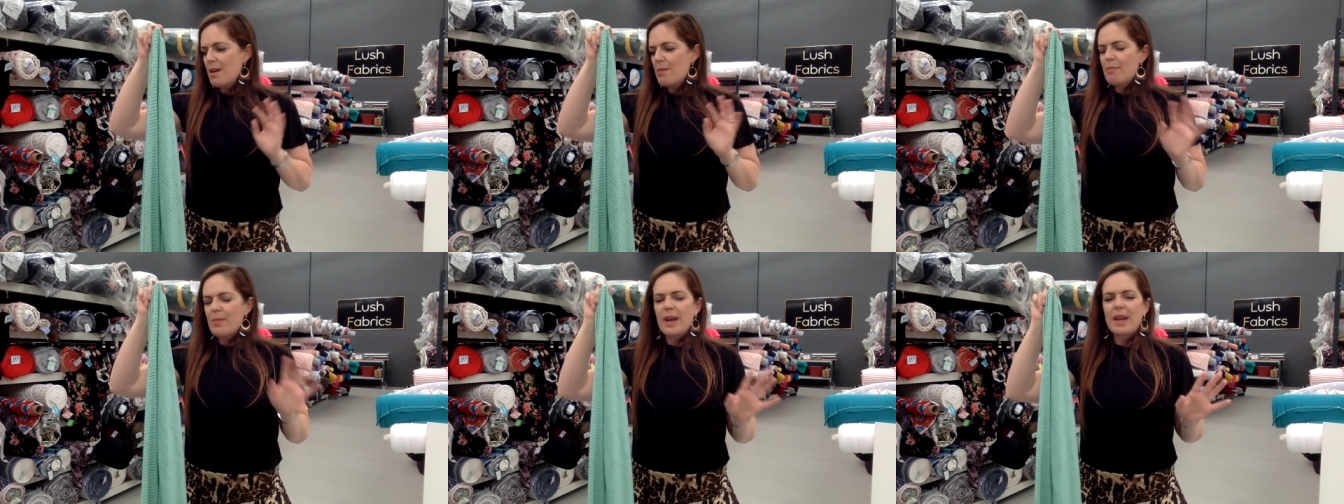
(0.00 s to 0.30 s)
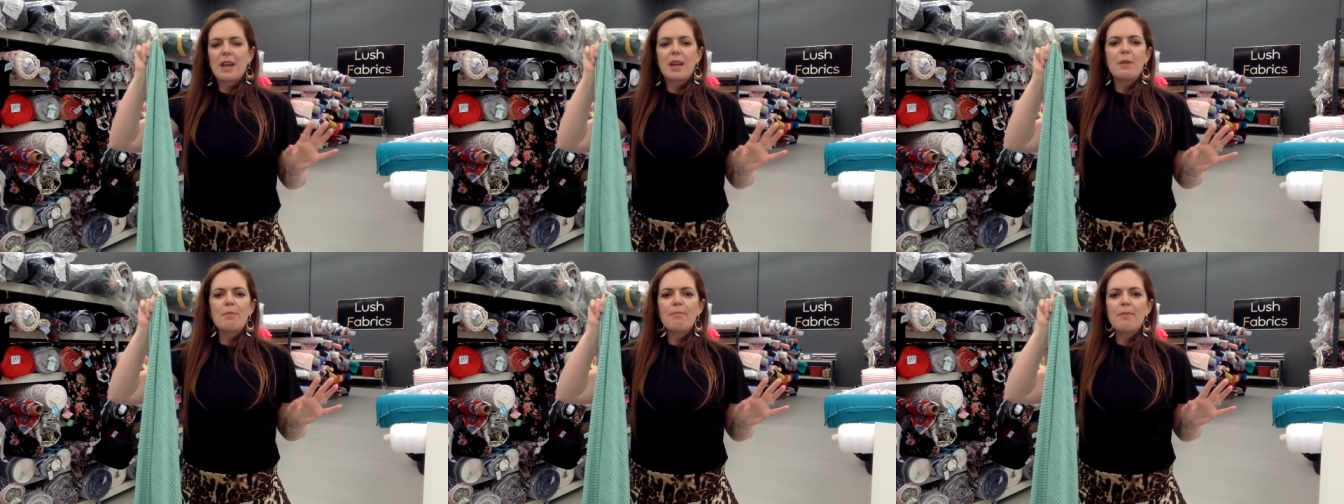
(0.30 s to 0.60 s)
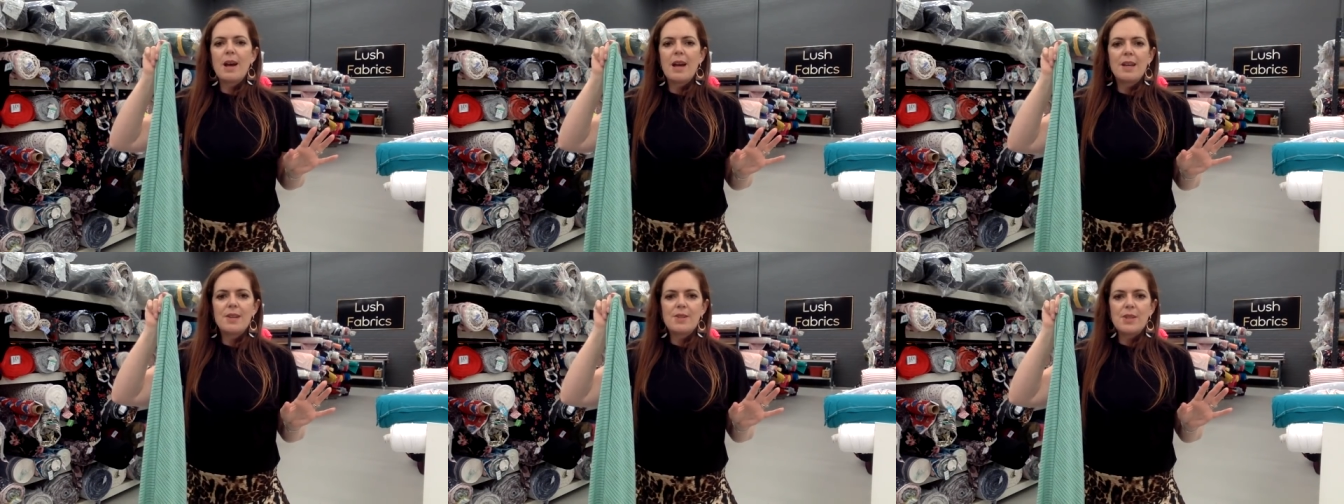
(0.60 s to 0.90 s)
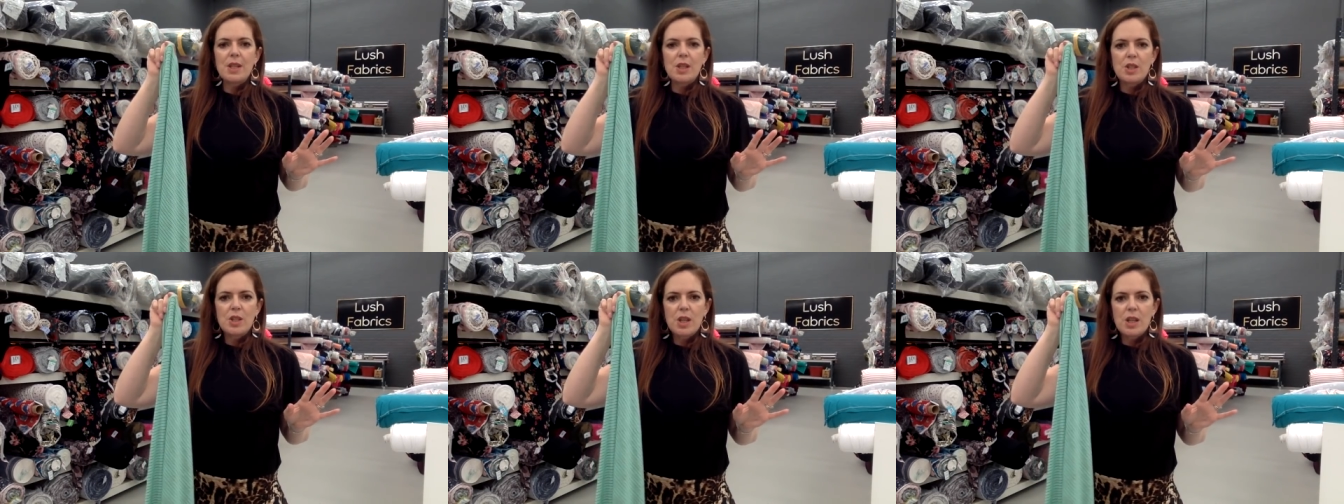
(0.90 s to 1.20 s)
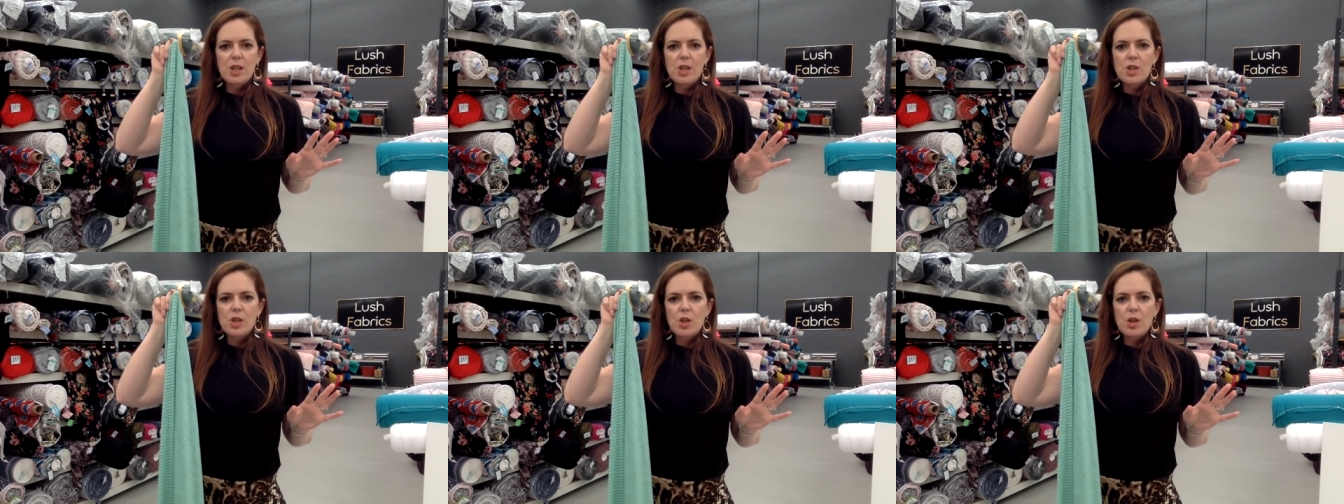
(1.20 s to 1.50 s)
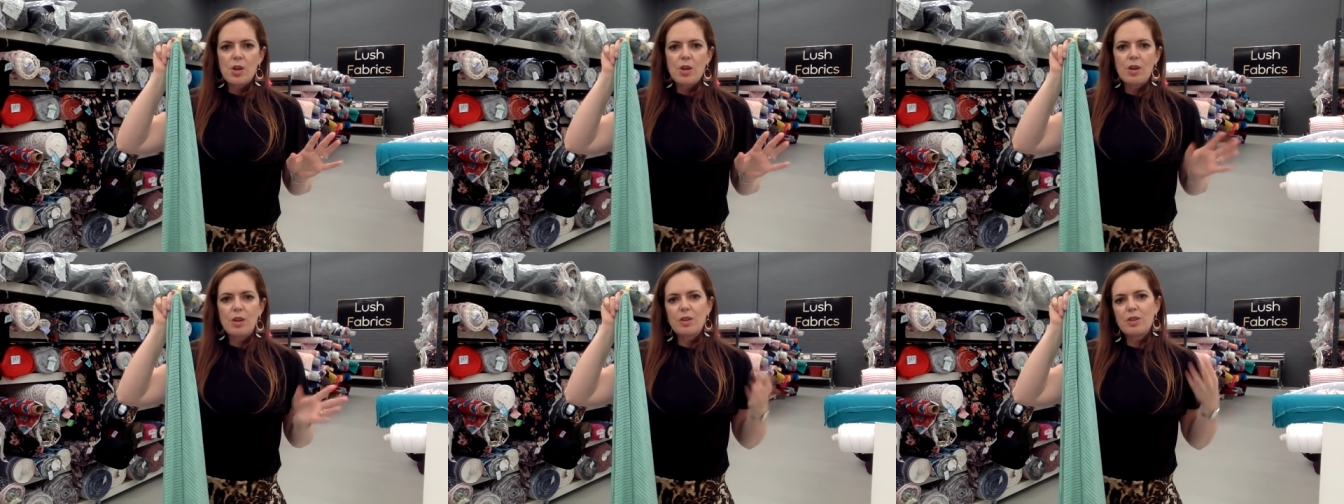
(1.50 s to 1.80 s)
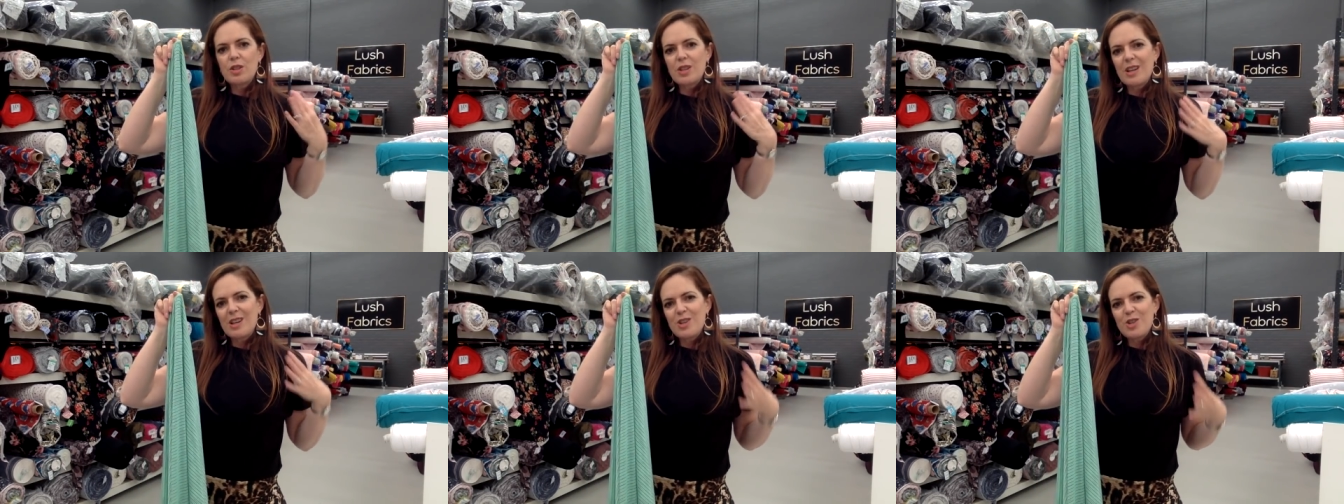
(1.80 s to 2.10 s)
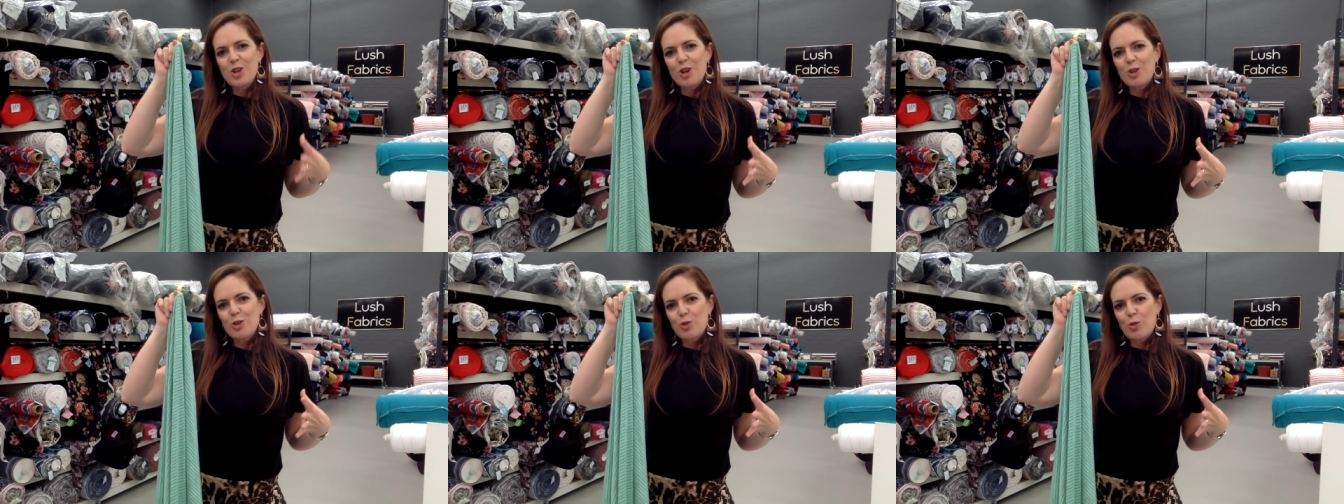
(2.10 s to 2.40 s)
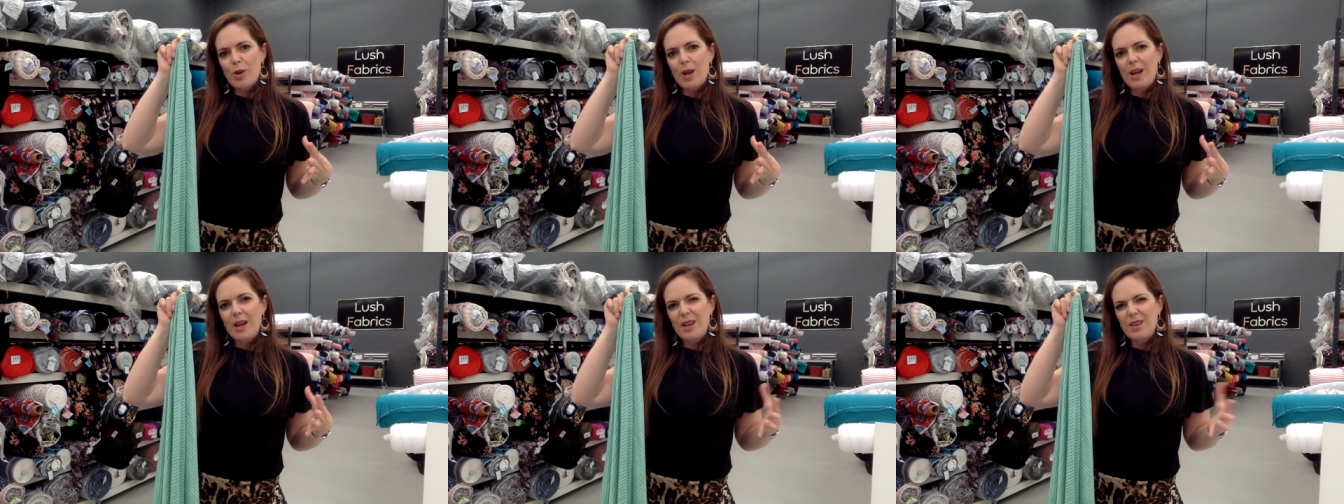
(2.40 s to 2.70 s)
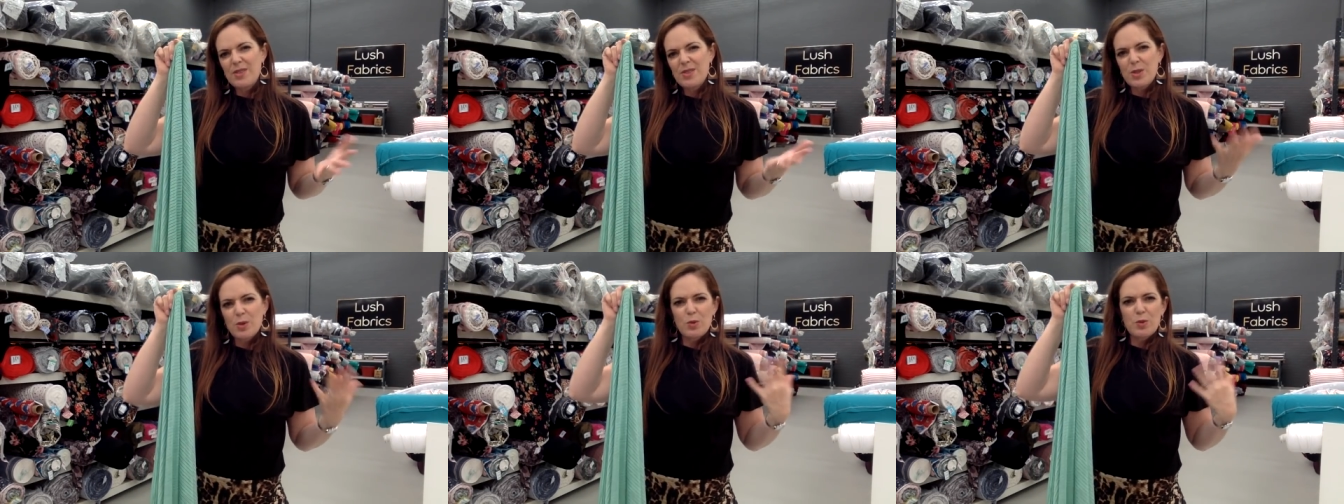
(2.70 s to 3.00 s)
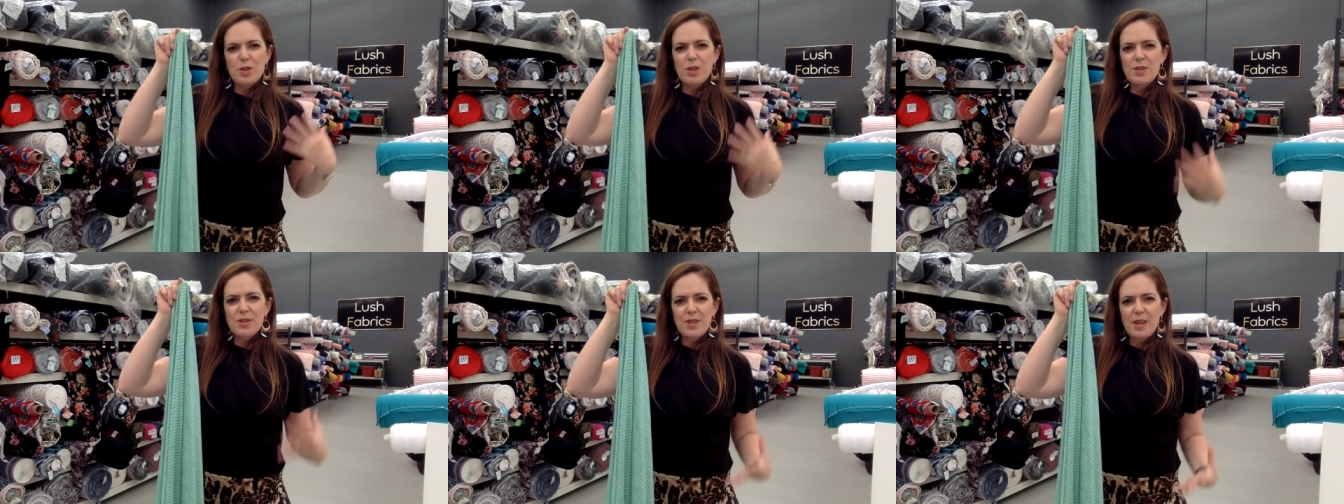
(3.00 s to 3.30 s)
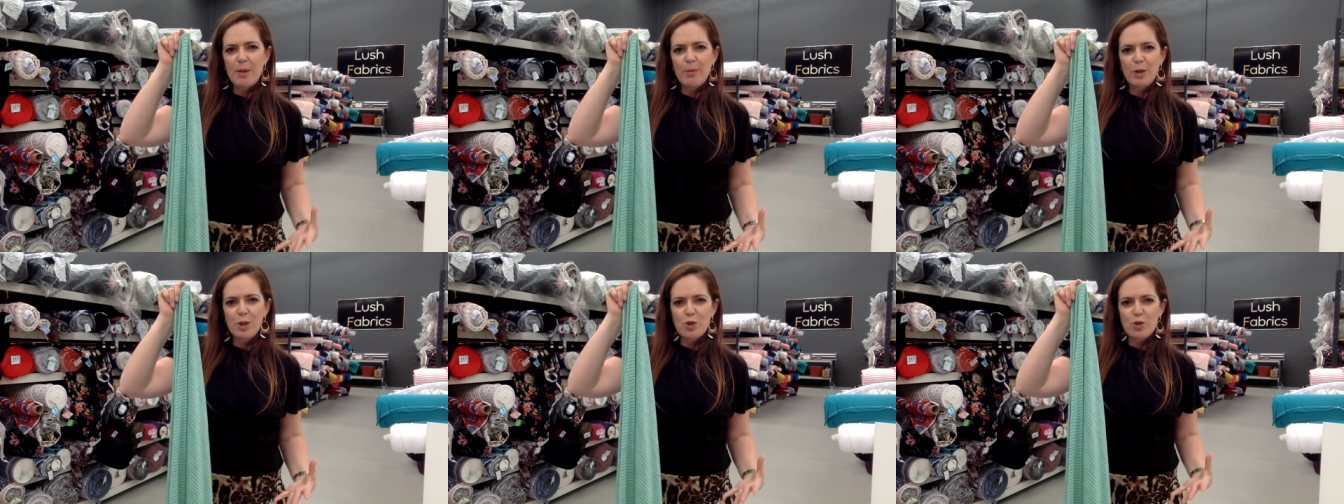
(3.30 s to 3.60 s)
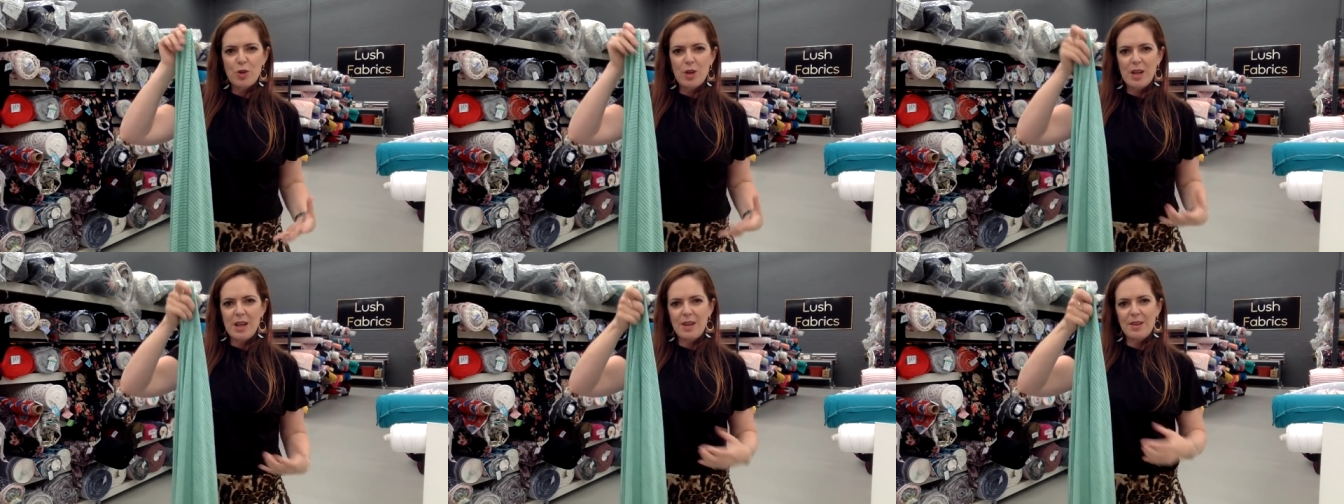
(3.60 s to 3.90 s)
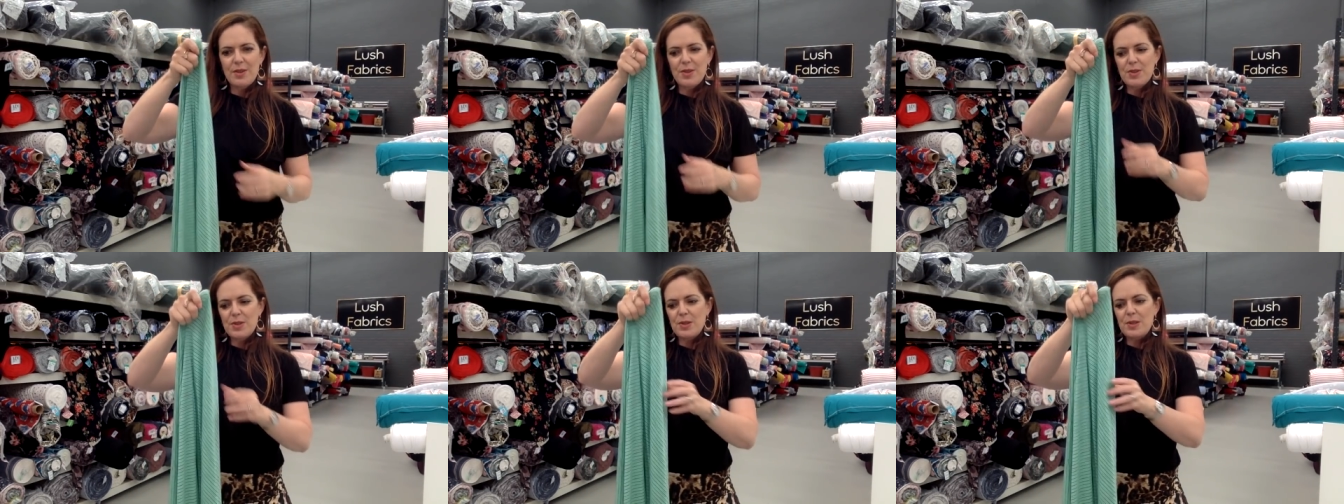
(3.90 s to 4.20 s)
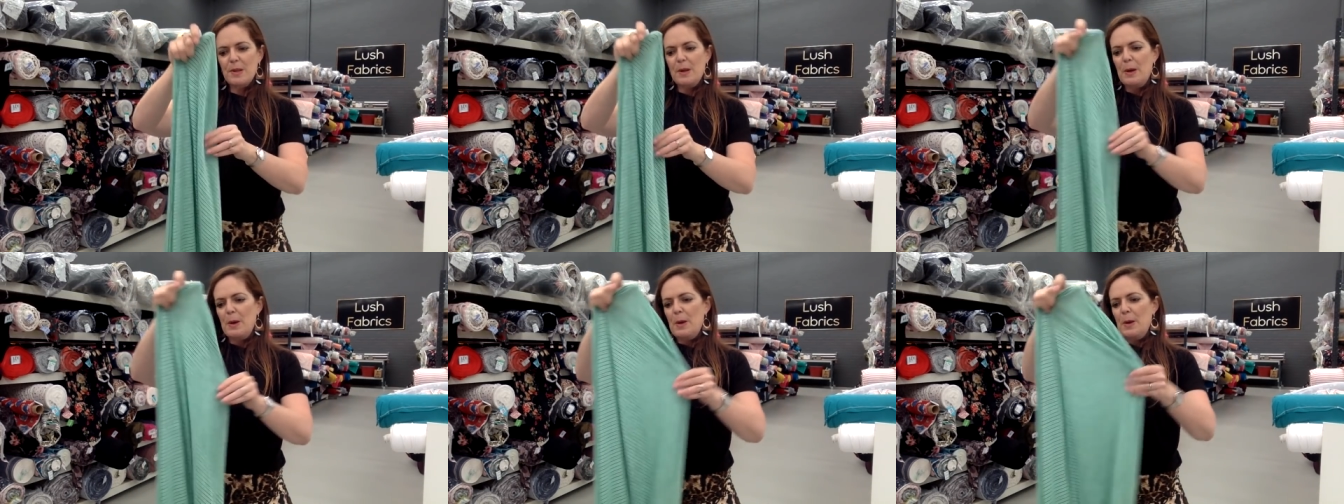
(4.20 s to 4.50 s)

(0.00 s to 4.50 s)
Make an amazing t-shirt dress, or just summer dress.